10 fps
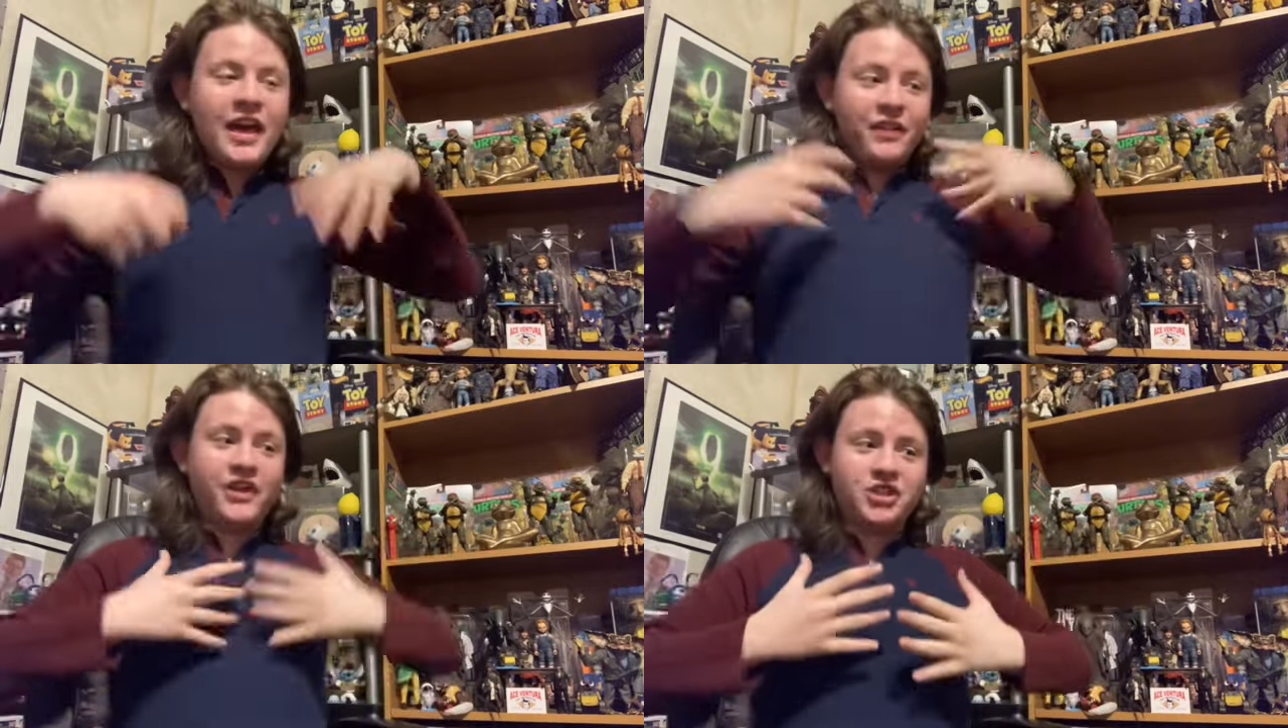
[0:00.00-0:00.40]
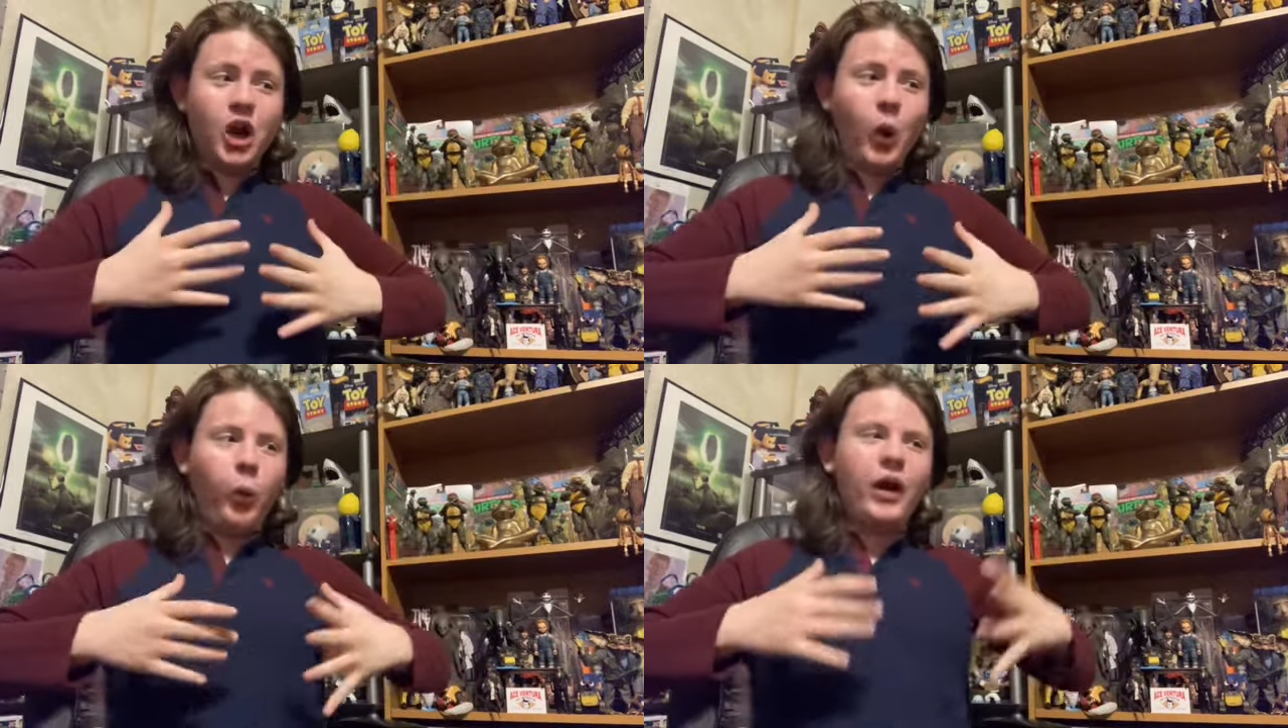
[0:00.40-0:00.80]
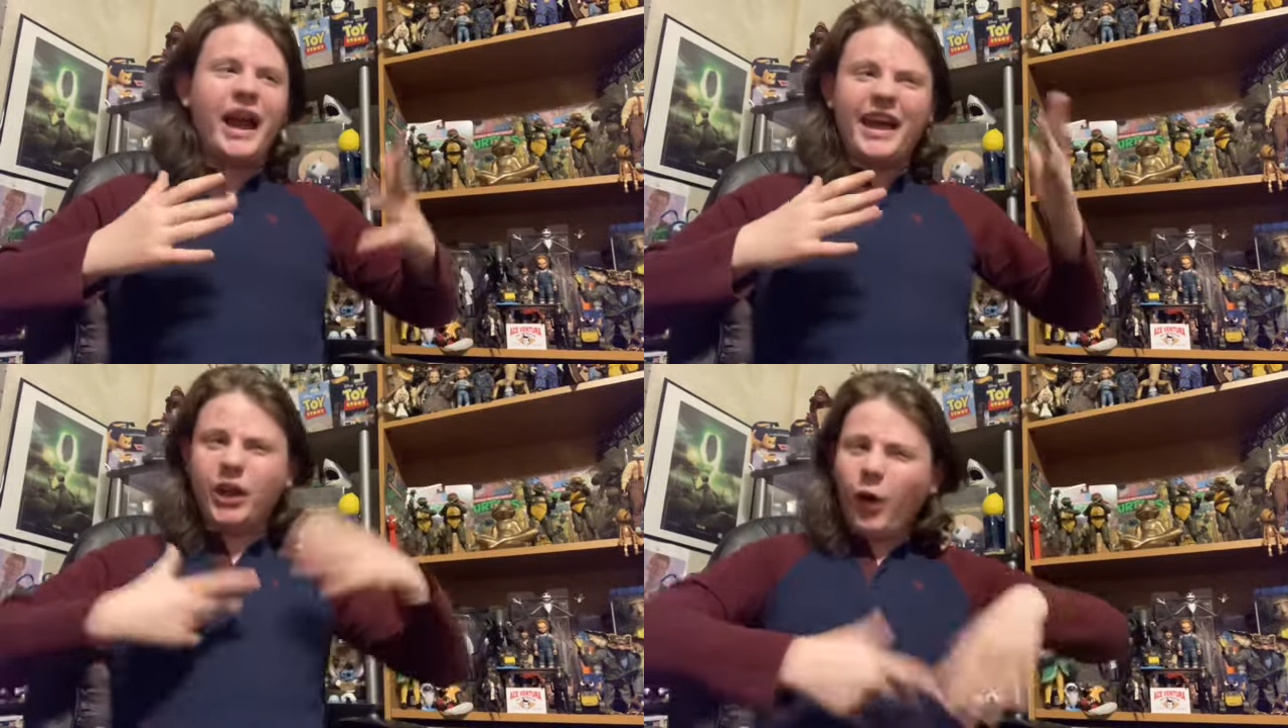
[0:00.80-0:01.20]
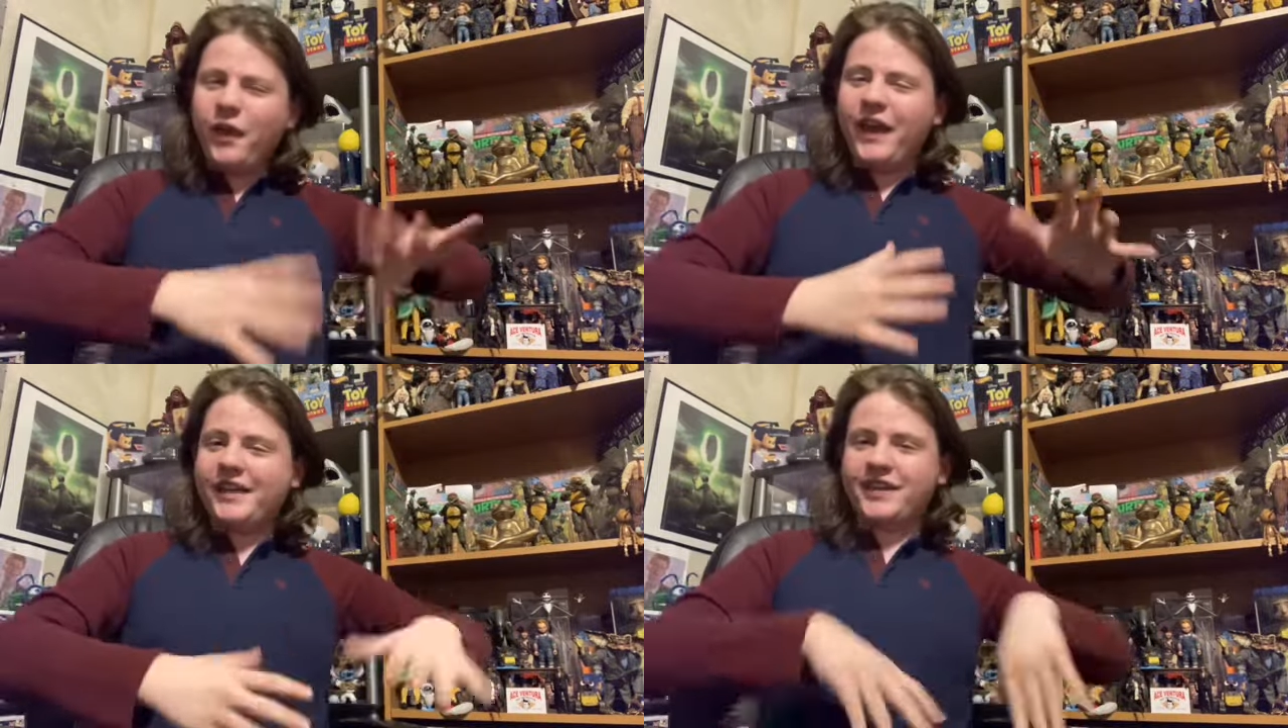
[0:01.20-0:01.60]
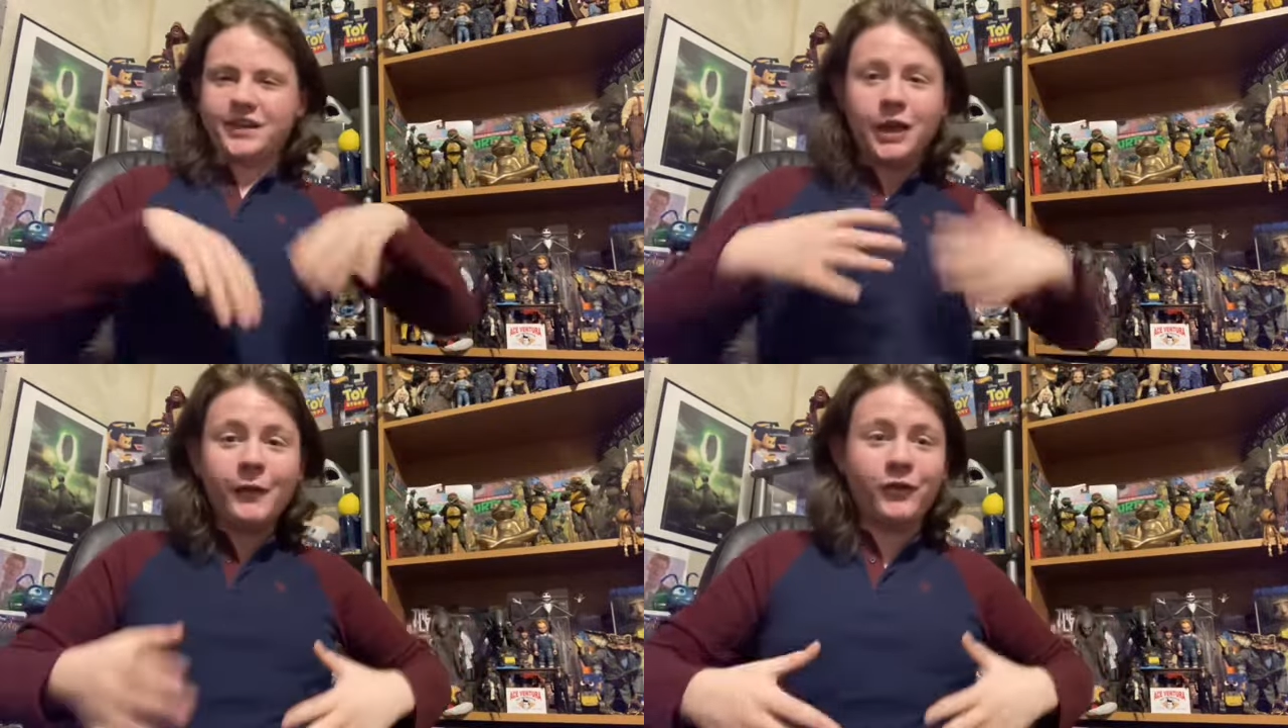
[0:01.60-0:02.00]
they show what I can only think is a
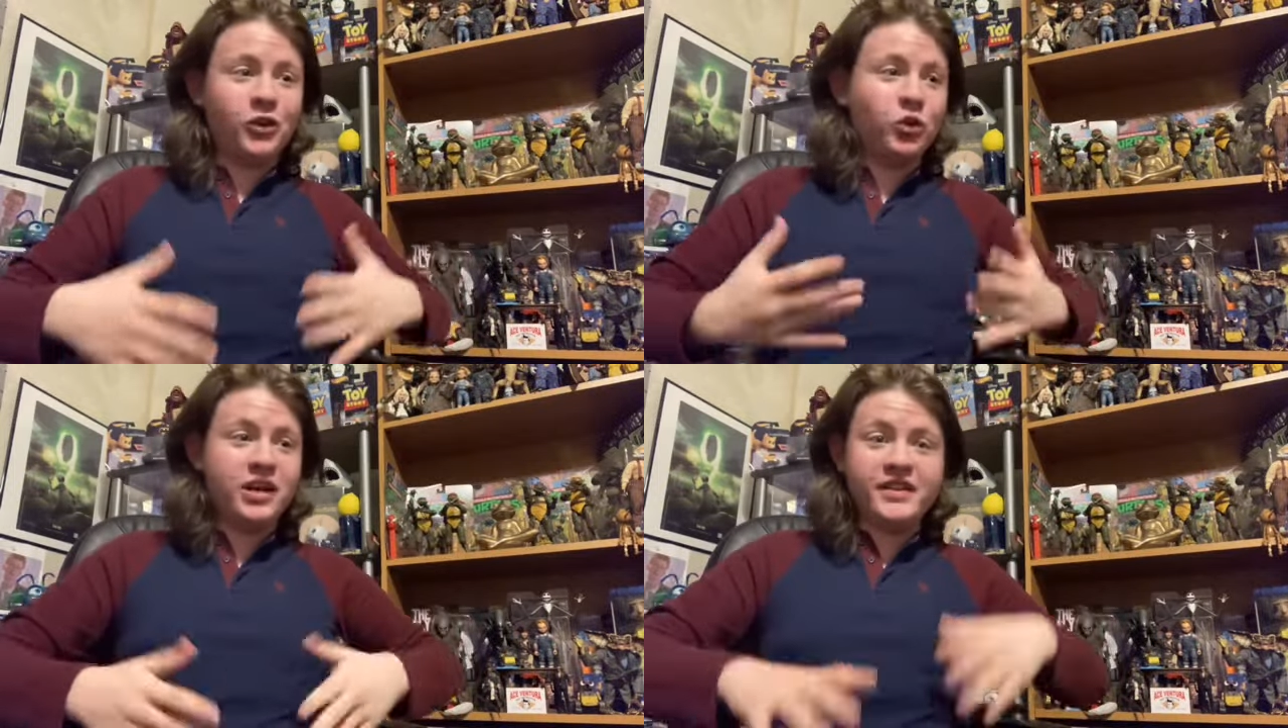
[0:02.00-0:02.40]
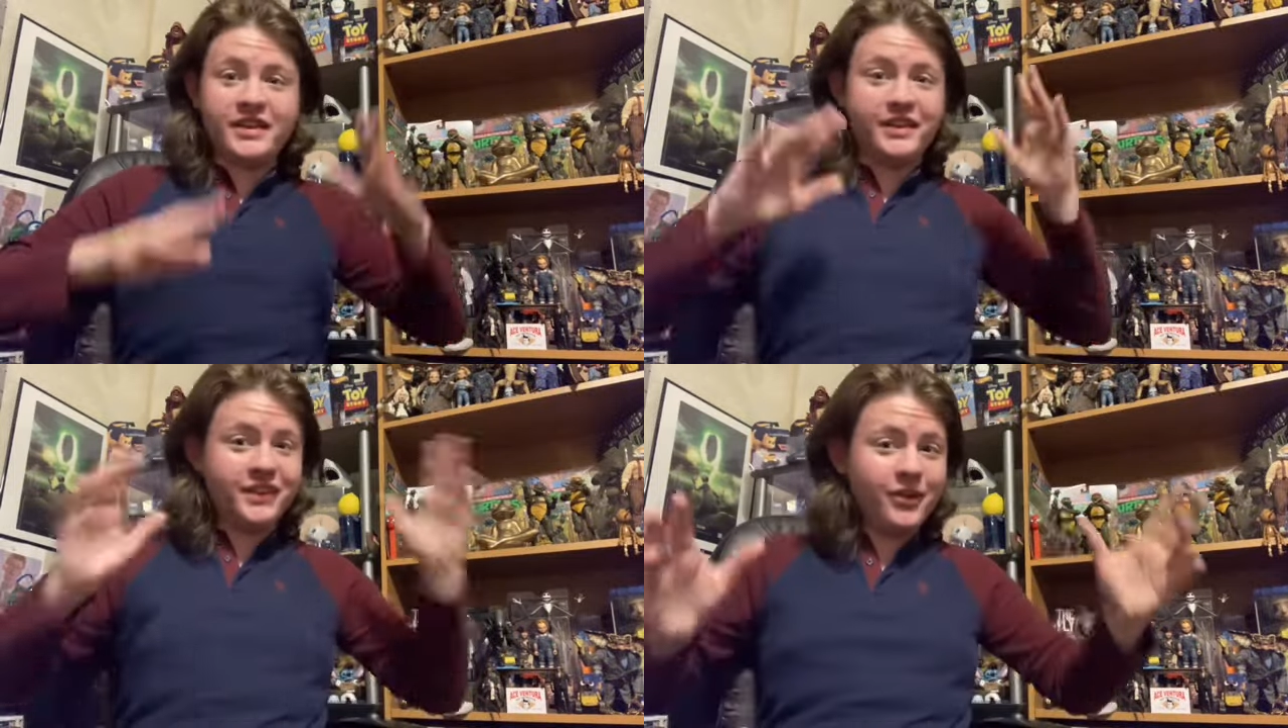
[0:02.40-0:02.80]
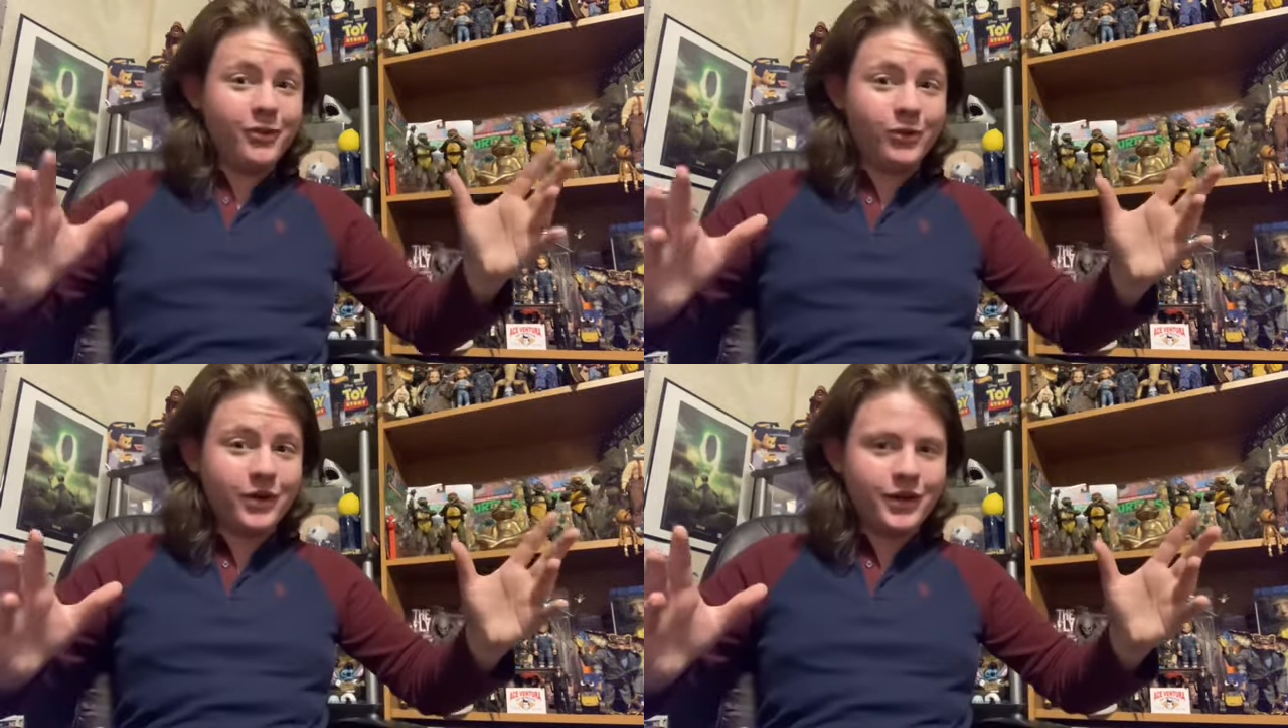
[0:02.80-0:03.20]
clip from Loki Season 2.